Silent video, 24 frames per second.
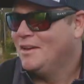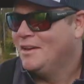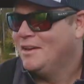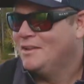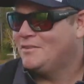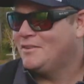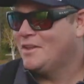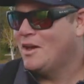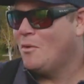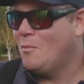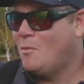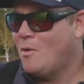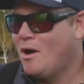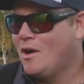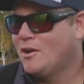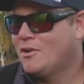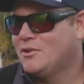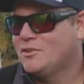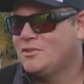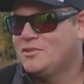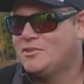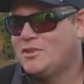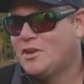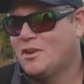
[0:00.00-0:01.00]
as that
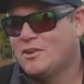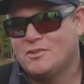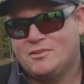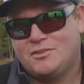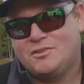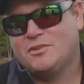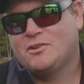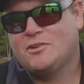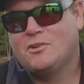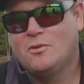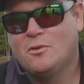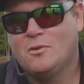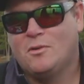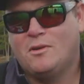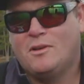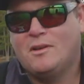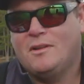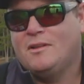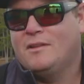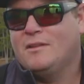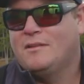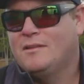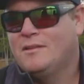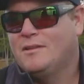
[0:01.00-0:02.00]
water starts to
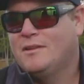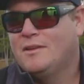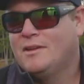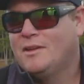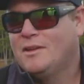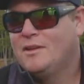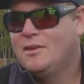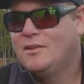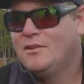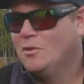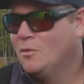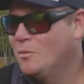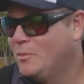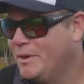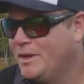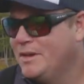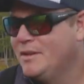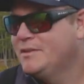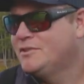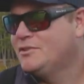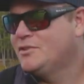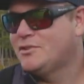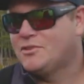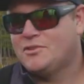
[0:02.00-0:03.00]
cool, the
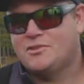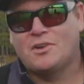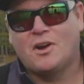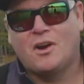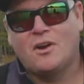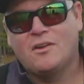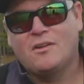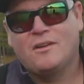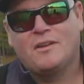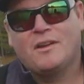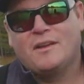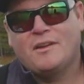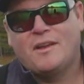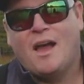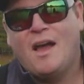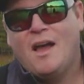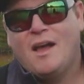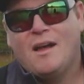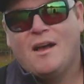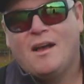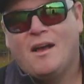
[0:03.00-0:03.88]
weeds are starting to die